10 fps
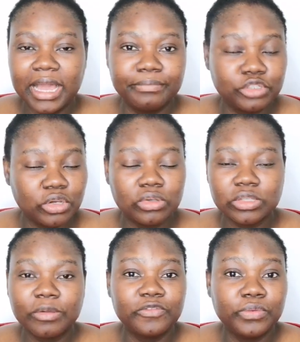I'm sure
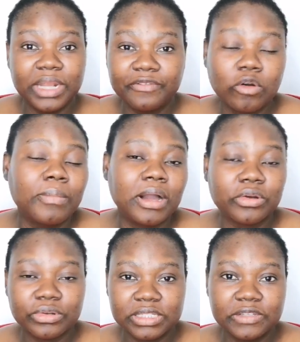some of you would have come
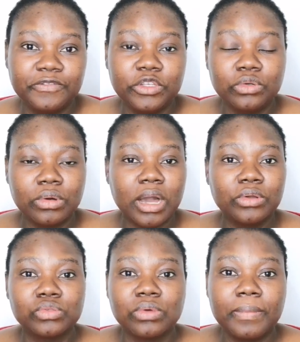across the video,
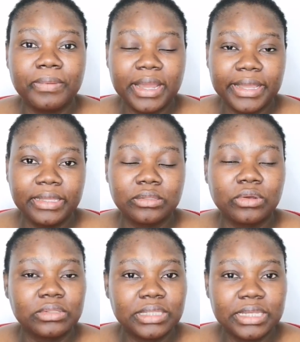how to apply
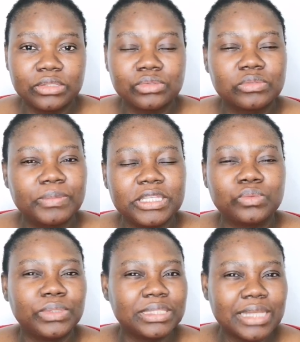Colgate
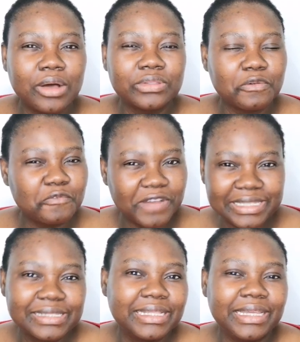toothpaste without
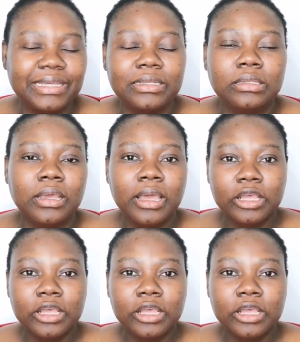Vaseline.